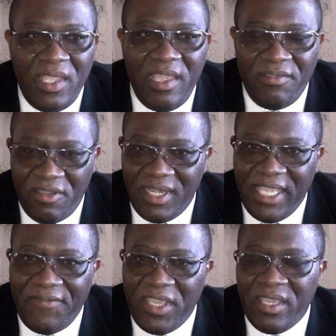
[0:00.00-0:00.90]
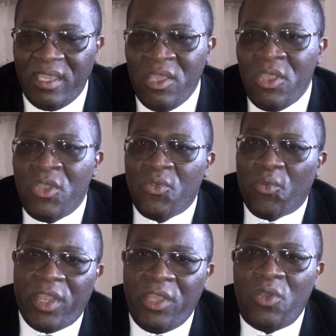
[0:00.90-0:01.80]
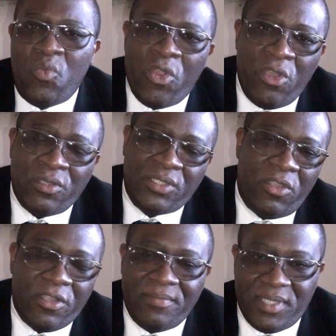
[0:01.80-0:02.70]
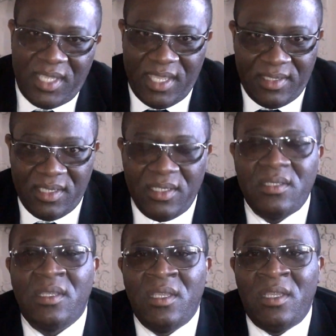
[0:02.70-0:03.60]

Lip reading: and they're leaving real world circumstances